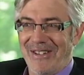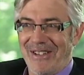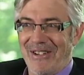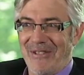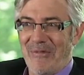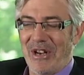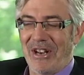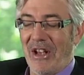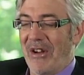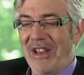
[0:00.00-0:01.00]
You know, I'm ready to
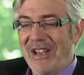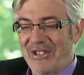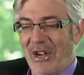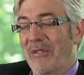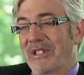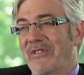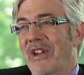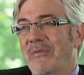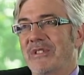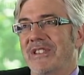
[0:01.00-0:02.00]
go in. So it was, a,
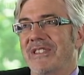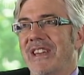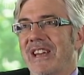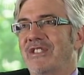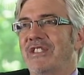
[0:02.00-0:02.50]
it was a, as